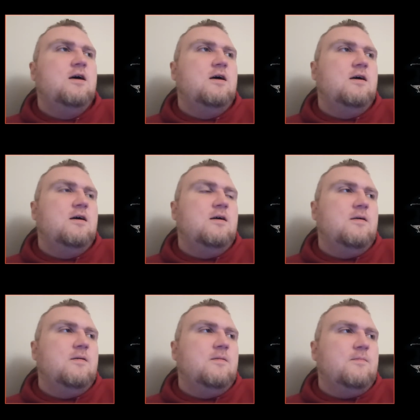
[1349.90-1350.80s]

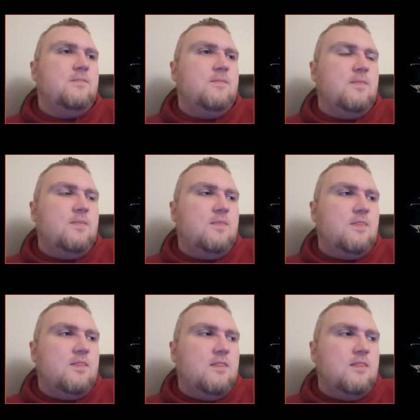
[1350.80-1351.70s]

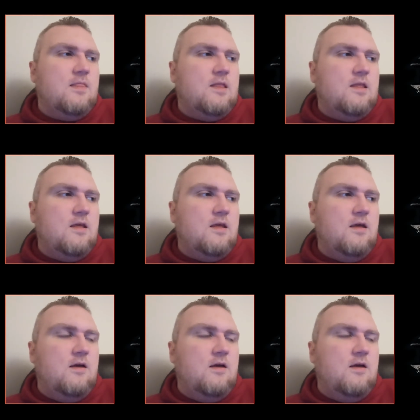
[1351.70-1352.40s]
(no one is talking)